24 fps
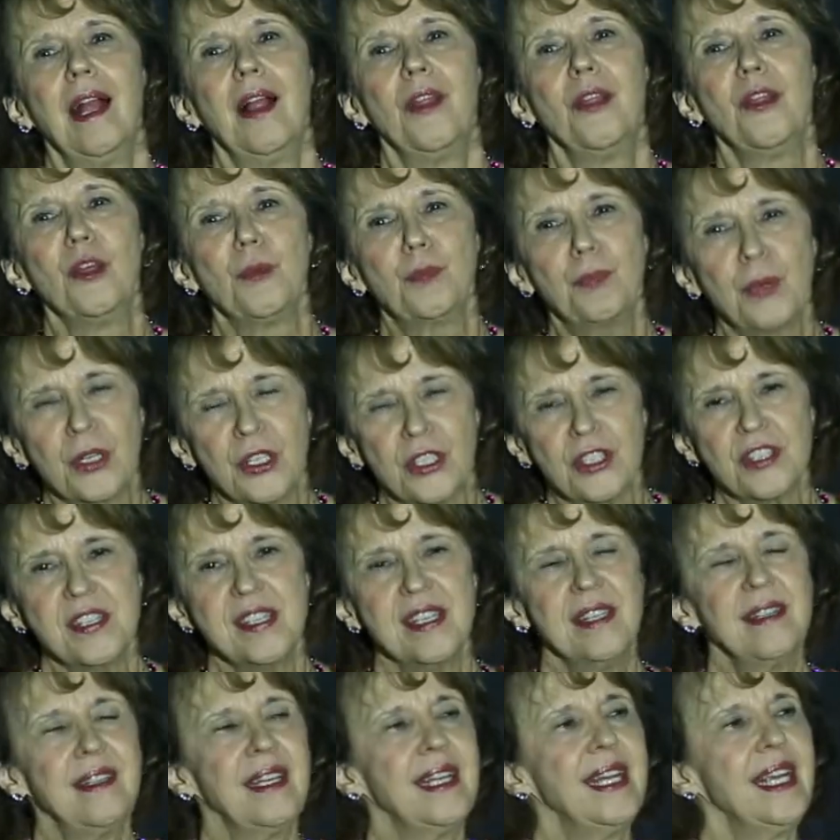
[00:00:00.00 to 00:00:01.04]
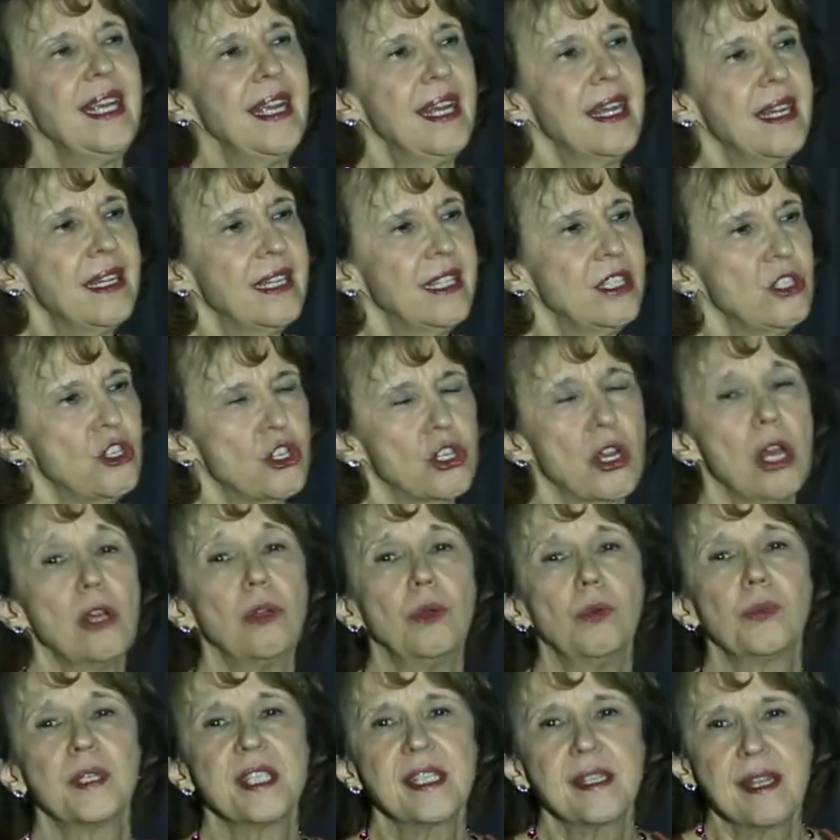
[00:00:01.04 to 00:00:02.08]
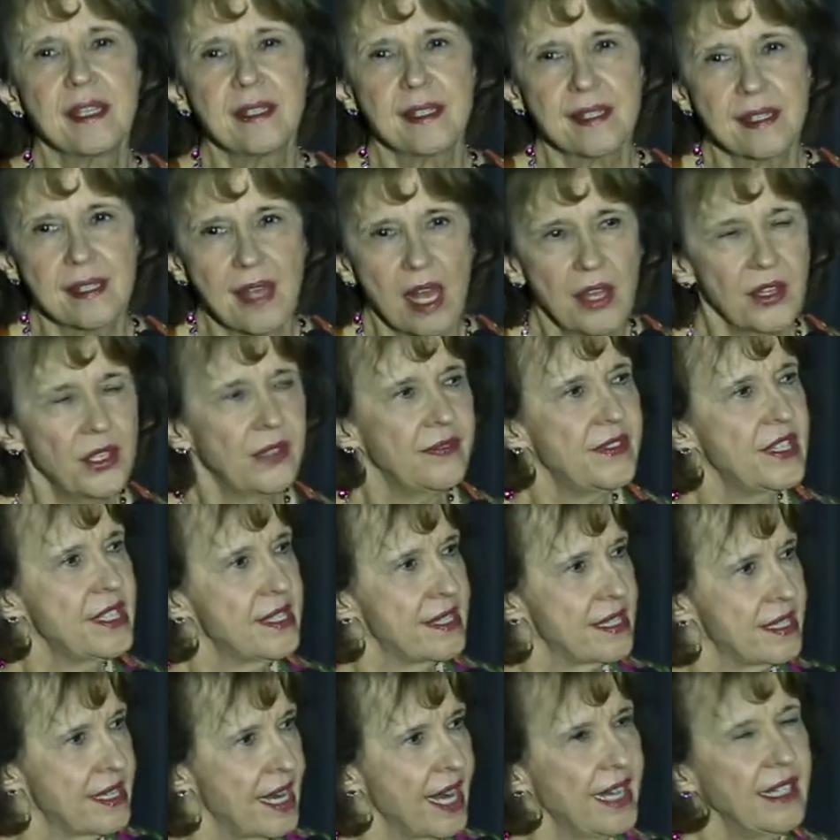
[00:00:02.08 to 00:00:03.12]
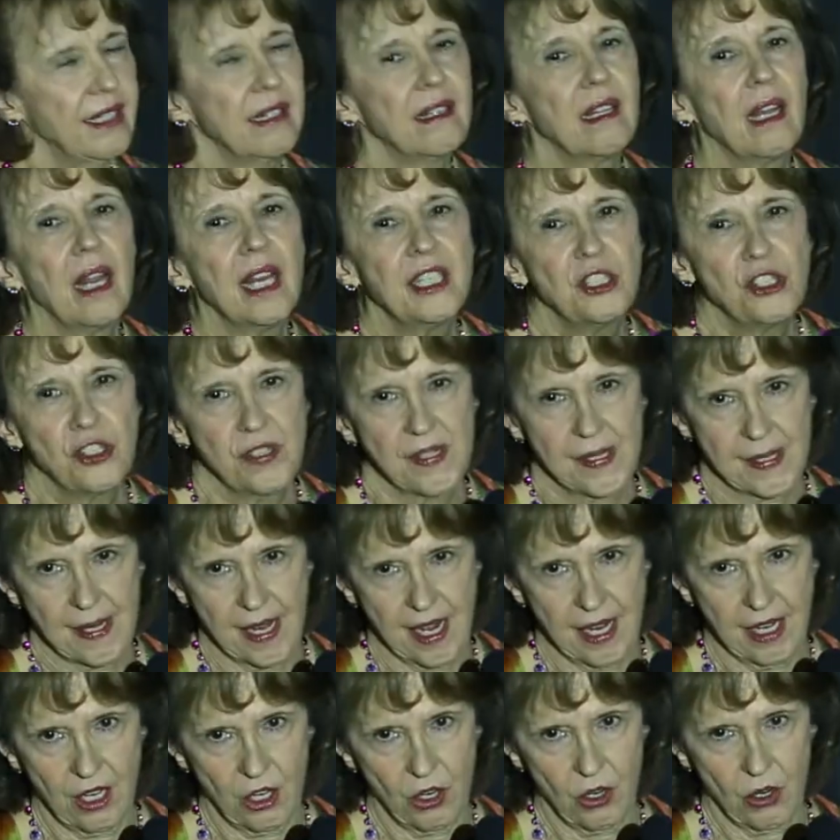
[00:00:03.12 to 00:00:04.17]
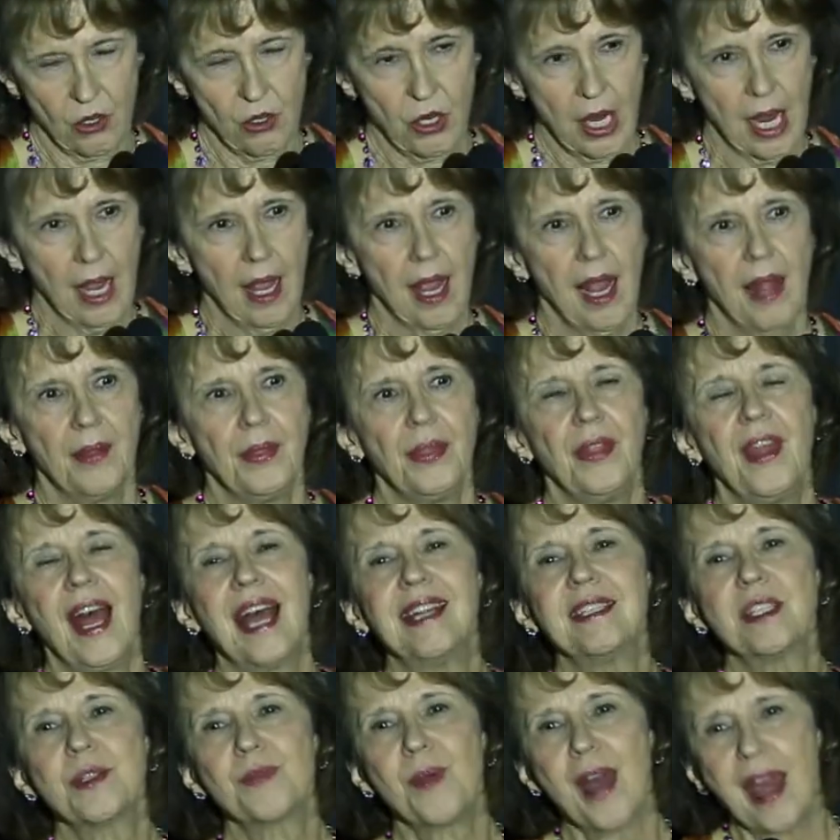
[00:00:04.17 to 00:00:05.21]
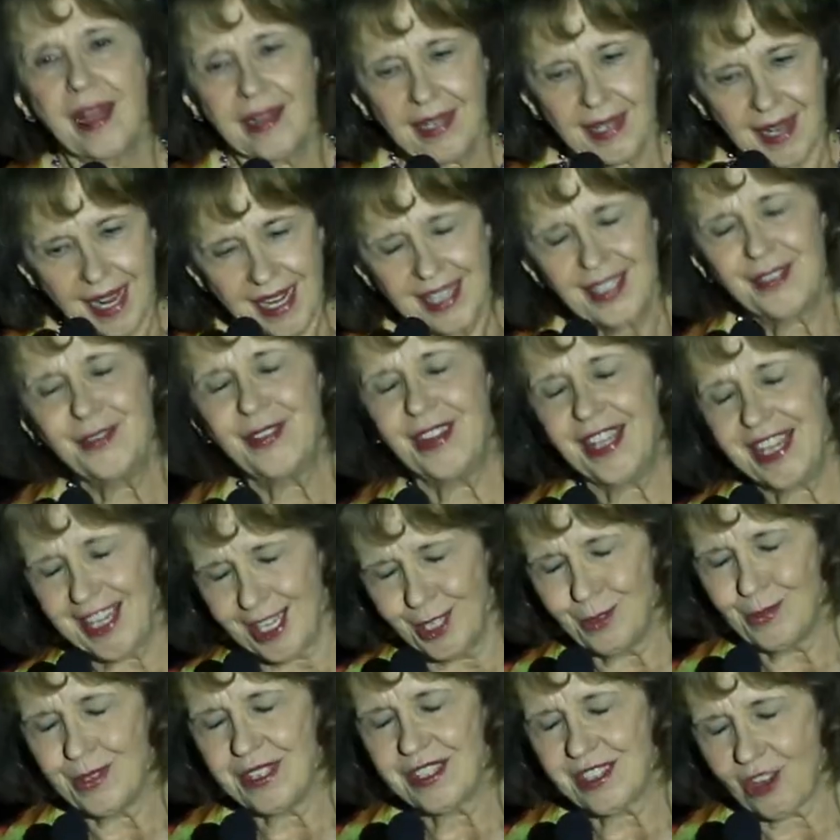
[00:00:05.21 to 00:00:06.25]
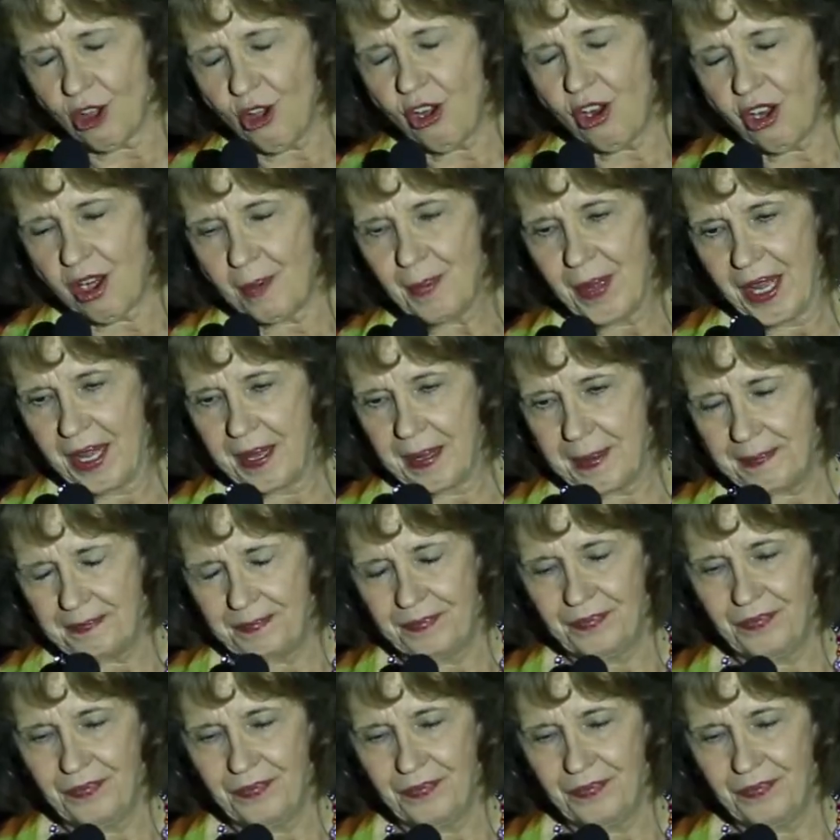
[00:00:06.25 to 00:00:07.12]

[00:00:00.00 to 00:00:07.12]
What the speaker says: the person that he hit and choked was the son of a state legislator. That's why I kind of think it was karma,